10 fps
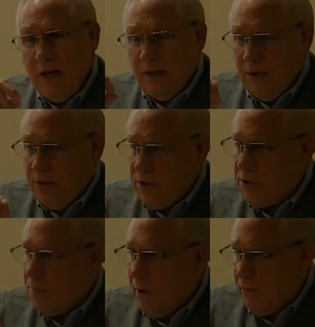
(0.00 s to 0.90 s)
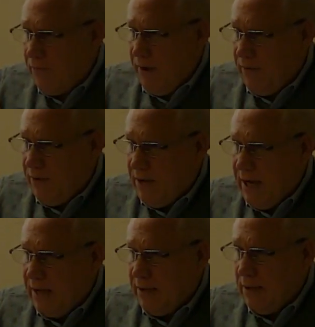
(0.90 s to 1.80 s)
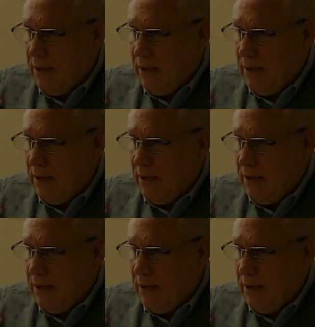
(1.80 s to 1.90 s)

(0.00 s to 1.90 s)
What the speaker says: There is a small fee for that,